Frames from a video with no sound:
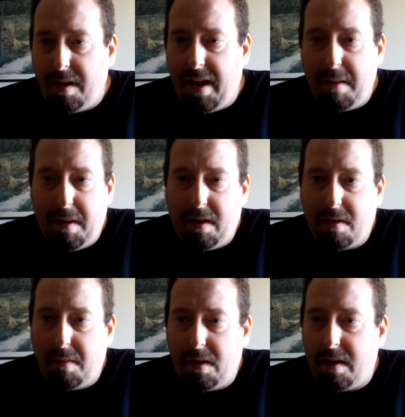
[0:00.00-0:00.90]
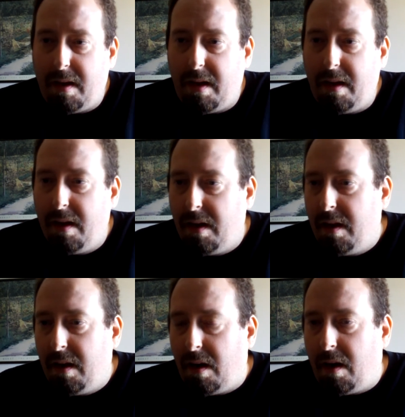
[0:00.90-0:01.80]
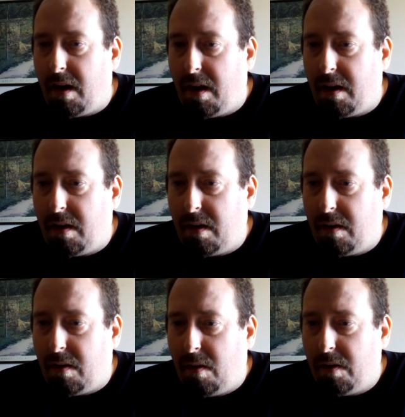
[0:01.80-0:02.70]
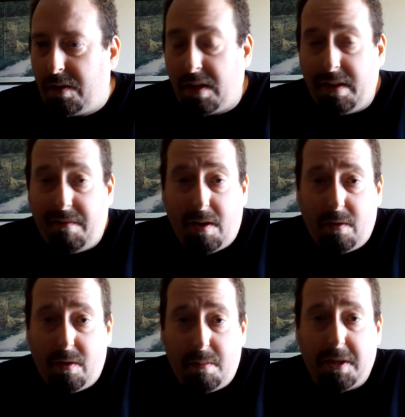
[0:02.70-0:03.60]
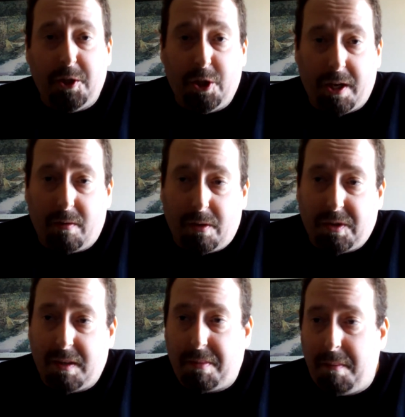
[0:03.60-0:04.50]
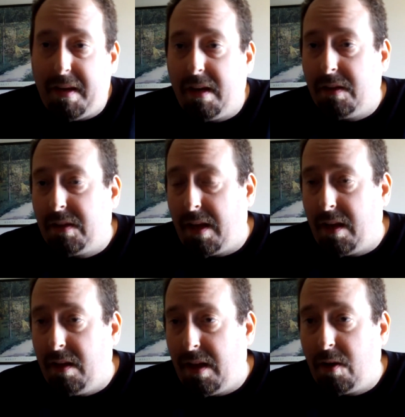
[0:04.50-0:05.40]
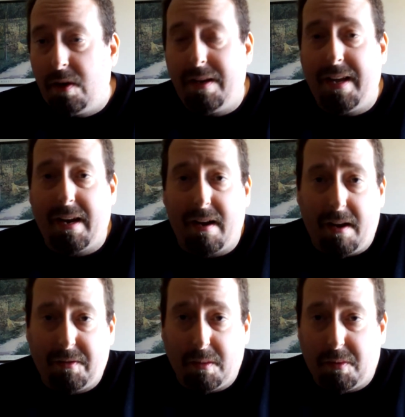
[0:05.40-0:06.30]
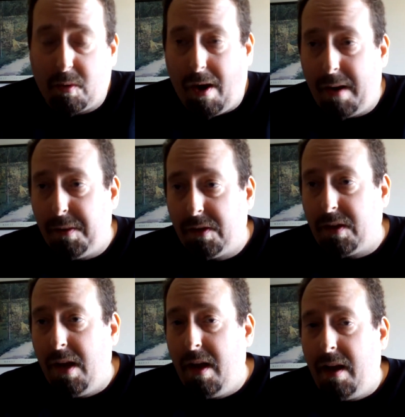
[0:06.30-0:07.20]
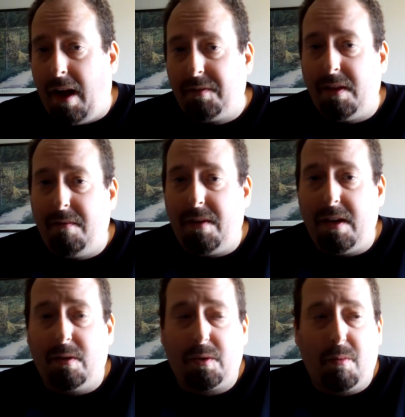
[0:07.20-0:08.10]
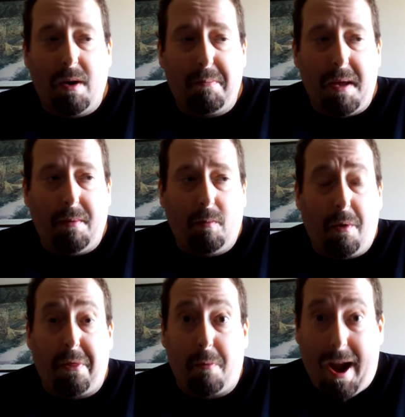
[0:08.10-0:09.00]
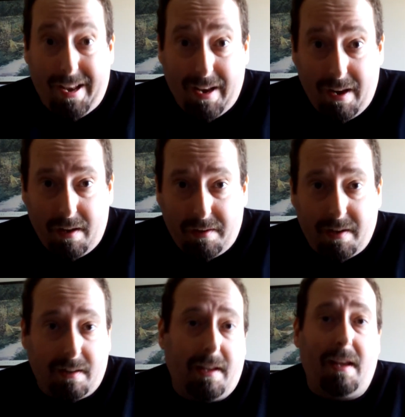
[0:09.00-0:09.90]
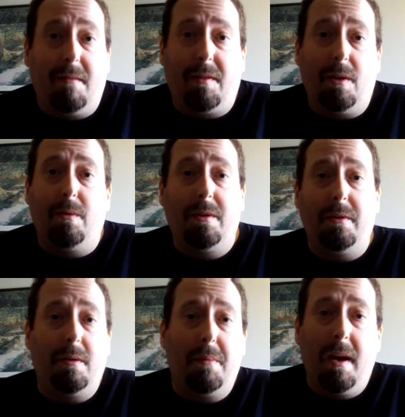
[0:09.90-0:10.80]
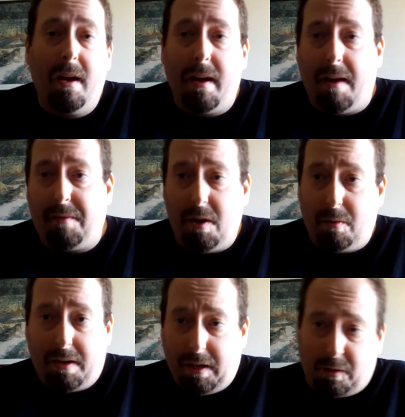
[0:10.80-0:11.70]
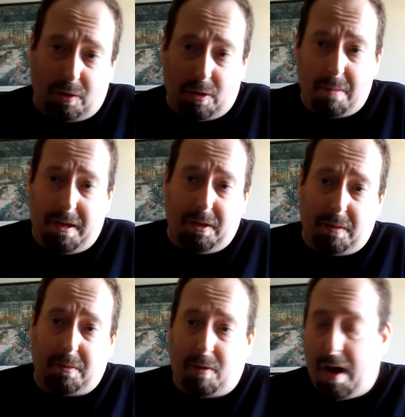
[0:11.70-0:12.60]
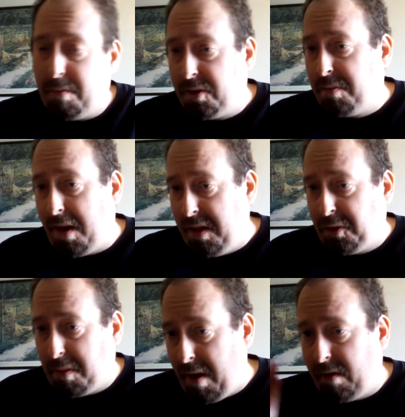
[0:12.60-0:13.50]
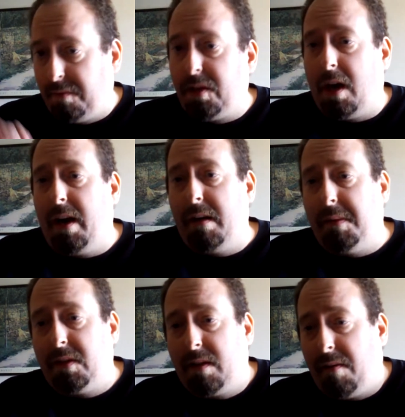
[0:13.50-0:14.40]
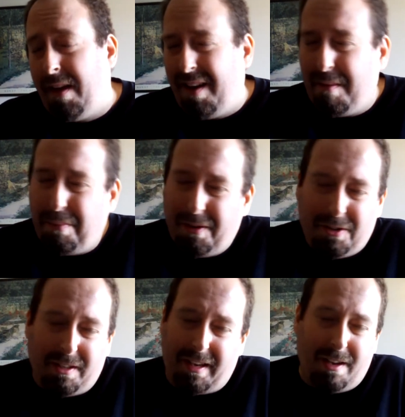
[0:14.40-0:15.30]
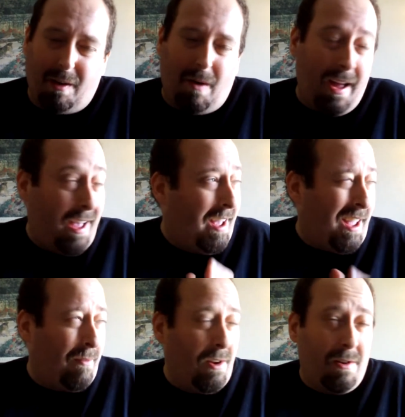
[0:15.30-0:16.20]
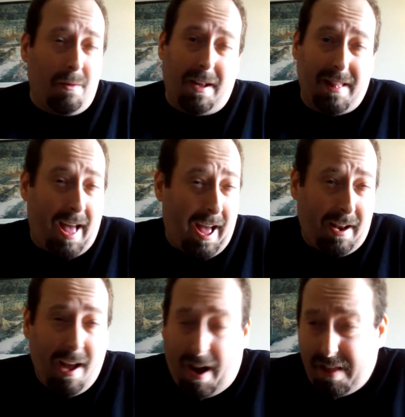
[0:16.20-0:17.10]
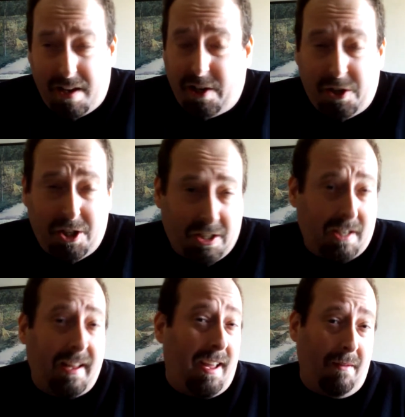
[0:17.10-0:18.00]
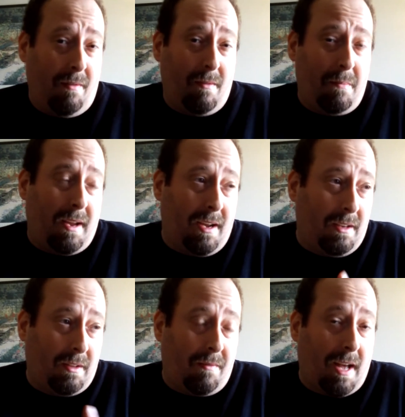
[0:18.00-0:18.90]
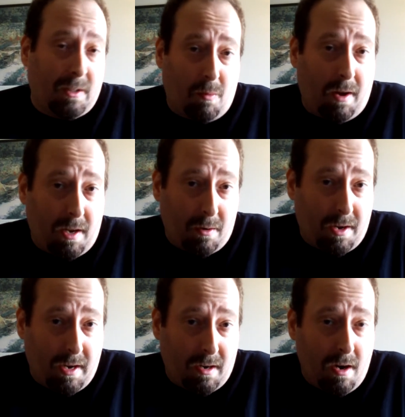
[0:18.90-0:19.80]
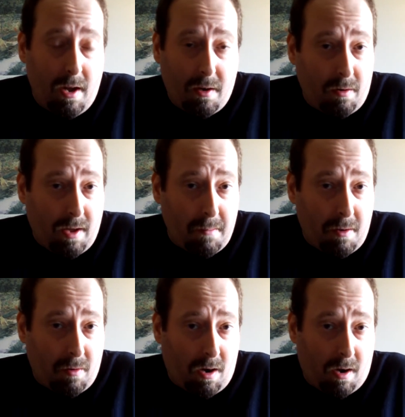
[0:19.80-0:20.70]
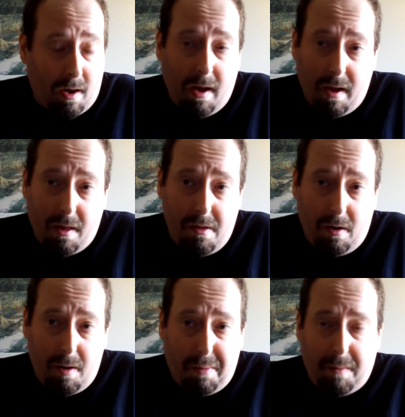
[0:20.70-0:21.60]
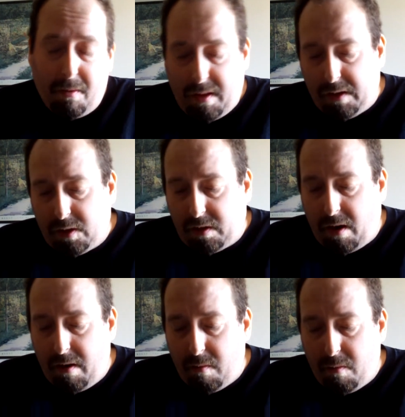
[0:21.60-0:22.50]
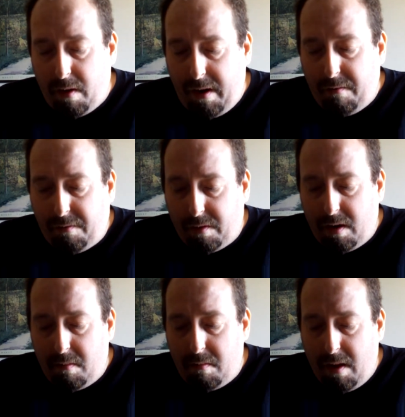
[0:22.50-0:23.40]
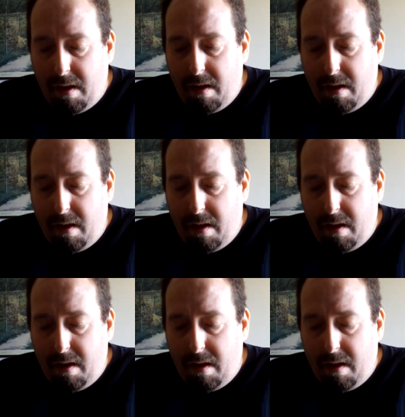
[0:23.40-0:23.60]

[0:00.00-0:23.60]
gaming community, or to leave YouTube in general, simply because they couldn't get enough subscribers. I've seen videos where people will threaten to leave YouTube if they don't get so many subscribers by this amount of time and stuff. And personally, you know what? If you're doing that, I think you should just leave, because if that's why you're here, don't get me wrong. There are people that start right from